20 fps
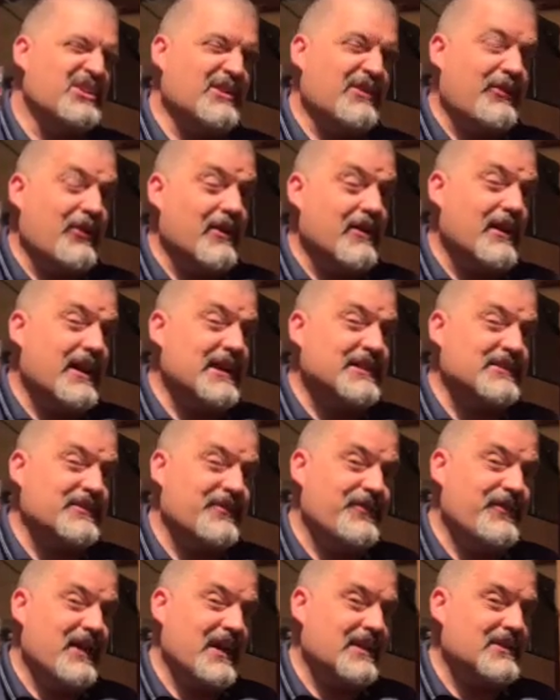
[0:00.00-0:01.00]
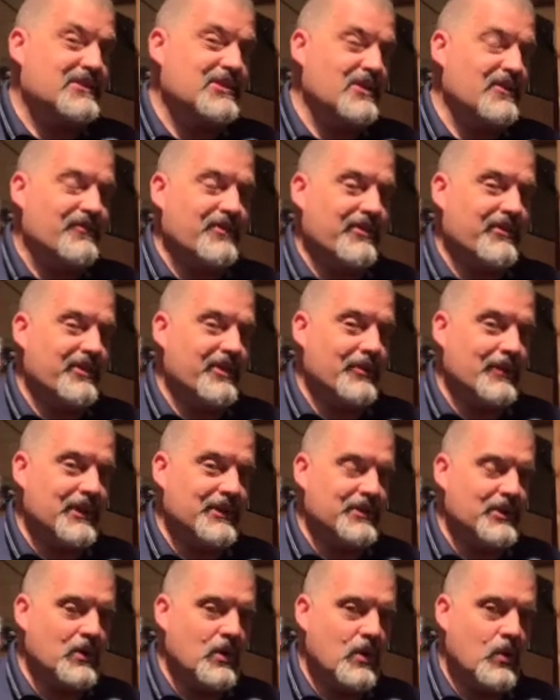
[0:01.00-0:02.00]
For a nice effect too, if you really want
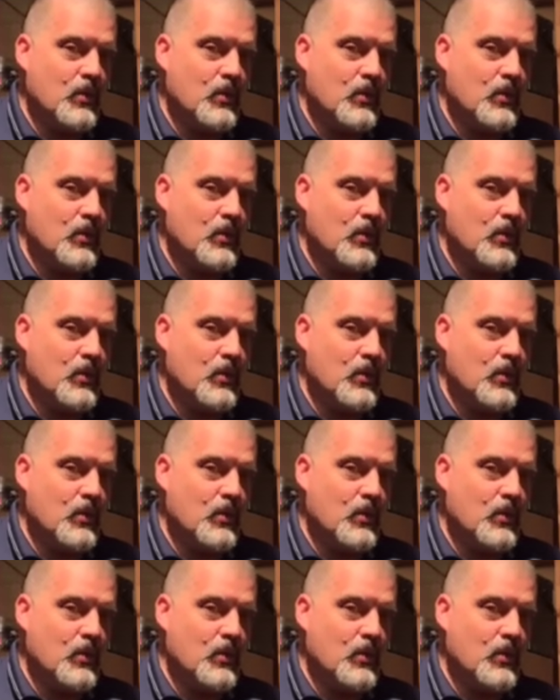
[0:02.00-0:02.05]
to.